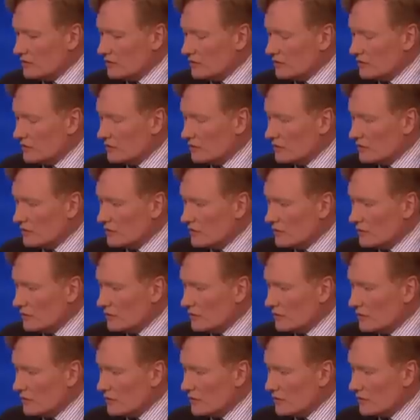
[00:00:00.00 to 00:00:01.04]

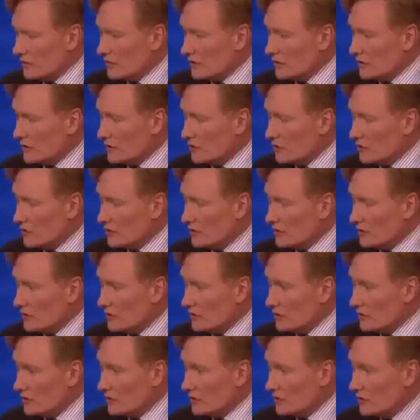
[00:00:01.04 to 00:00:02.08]

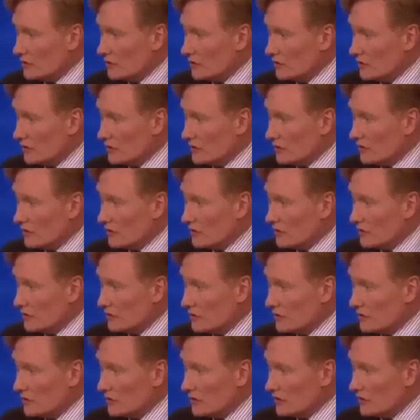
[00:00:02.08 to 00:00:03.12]
(not speaking)